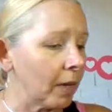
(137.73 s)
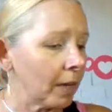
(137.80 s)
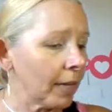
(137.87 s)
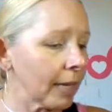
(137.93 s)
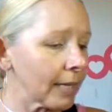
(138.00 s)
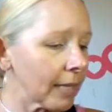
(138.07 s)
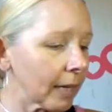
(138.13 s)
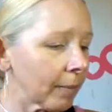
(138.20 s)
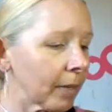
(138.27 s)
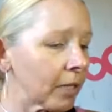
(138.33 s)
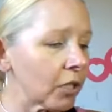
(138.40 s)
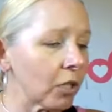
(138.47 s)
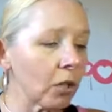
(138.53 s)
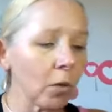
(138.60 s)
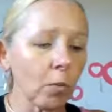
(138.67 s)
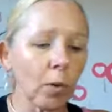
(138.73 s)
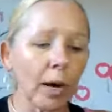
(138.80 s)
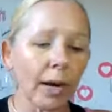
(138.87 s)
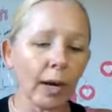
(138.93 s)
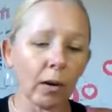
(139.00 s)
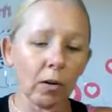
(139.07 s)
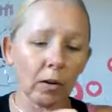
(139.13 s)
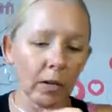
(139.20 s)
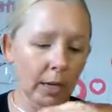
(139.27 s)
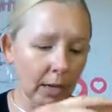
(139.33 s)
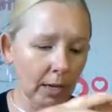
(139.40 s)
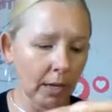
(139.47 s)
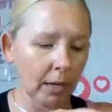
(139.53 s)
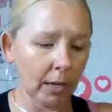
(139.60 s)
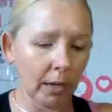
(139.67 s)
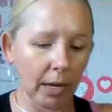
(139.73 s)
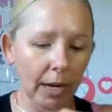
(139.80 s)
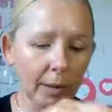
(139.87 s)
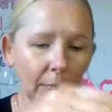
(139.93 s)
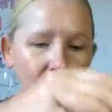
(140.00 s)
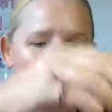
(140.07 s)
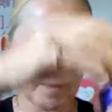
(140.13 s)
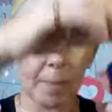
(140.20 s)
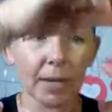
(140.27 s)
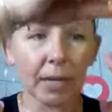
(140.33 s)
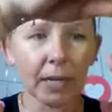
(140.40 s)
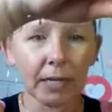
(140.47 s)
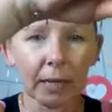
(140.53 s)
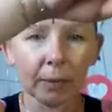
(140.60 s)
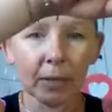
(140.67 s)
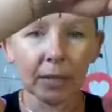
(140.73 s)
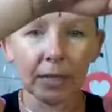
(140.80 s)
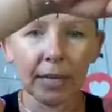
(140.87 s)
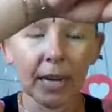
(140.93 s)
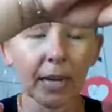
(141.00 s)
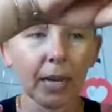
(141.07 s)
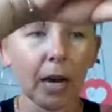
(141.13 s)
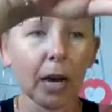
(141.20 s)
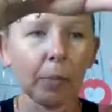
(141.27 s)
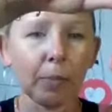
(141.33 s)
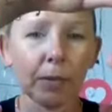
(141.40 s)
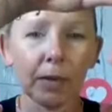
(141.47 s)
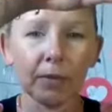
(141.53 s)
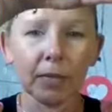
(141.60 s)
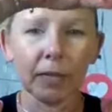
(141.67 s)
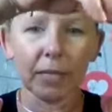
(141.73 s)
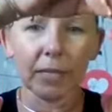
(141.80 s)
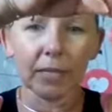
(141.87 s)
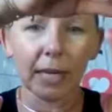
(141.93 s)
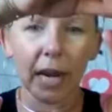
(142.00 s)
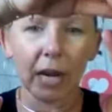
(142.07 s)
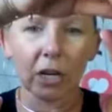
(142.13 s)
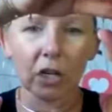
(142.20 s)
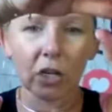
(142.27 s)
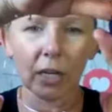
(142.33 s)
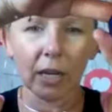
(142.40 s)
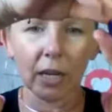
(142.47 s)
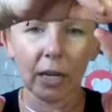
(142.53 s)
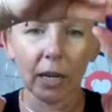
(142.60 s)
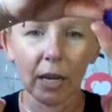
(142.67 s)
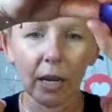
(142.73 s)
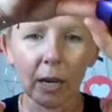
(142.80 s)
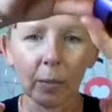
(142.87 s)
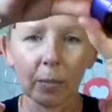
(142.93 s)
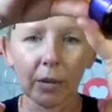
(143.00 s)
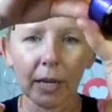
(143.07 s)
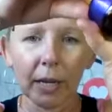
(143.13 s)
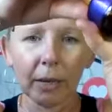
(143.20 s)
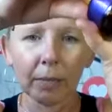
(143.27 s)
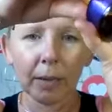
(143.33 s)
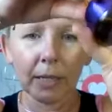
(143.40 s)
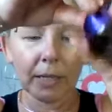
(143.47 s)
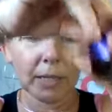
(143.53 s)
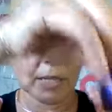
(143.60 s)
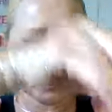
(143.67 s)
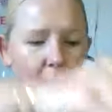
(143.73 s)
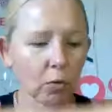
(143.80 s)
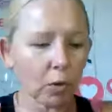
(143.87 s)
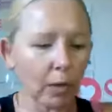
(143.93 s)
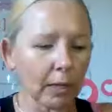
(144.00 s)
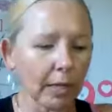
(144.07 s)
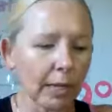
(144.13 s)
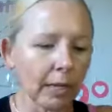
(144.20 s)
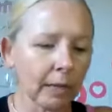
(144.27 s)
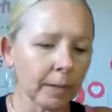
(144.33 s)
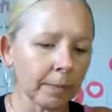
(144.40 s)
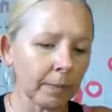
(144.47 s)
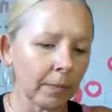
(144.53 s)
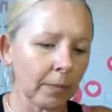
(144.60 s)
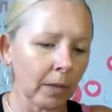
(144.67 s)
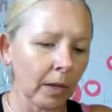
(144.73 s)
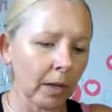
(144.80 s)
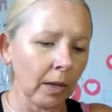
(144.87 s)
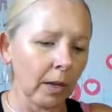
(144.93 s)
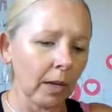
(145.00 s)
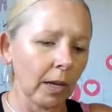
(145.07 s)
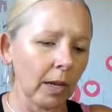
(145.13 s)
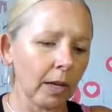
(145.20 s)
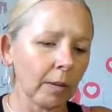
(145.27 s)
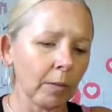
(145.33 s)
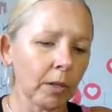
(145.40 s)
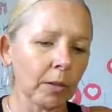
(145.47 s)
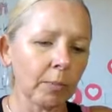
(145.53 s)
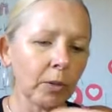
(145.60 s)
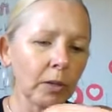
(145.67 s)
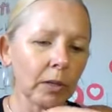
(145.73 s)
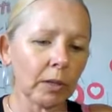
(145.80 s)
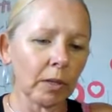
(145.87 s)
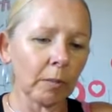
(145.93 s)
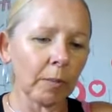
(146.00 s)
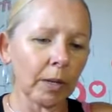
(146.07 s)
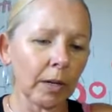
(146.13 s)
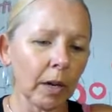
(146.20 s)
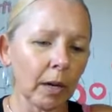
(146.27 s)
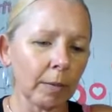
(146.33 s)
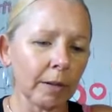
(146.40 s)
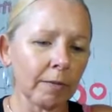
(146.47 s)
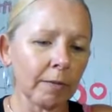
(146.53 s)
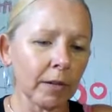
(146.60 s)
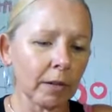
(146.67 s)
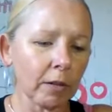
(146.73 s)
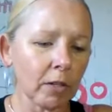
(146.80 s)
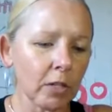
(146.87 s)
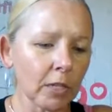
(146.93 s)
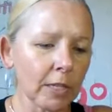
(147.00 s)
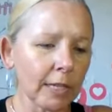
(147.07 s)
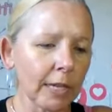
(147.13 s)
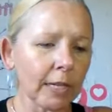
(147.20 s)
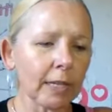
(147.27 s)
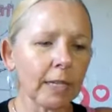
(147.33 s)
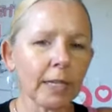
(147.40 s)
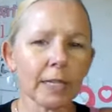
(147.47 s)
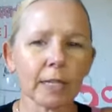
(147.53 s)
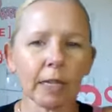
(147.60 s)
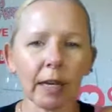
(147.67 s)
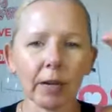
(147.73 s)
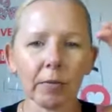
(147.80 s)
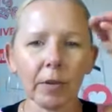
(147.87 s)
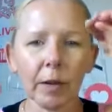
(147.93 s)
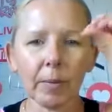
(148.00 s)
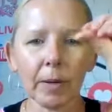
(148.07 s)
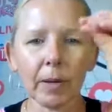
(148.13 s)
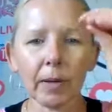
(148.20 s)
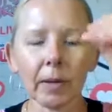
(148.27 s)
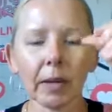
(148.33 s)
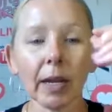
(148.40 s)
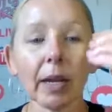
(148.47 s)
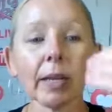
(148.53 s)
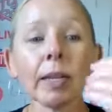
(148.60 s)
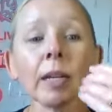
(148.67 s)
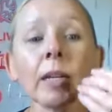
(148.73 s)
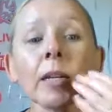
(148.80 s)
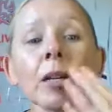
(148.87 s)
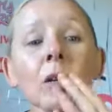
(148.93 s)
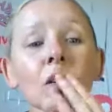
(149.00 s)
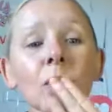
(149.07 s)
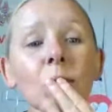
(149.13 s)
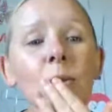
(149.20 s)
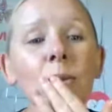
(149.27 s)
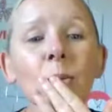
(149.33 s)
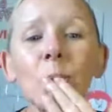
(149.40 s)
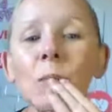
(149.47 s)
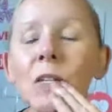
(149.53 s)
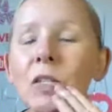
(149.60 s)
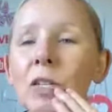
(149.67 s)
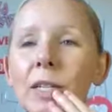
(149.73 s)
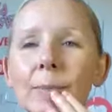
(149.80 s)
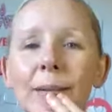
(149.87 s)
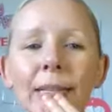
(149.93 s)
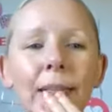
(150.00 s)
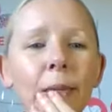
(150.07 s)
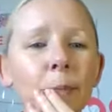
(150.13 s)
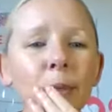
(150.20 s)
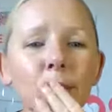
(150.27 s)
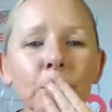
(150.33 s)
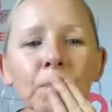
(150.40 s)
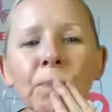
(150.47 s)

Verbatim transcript: Next thing I'm going to do while I'm prepping is I'm going to take Uplift. This is actually plant based squalane. And I'm going to put a little bit on my finger just like this, kind of rub it, and then moisturize my lips.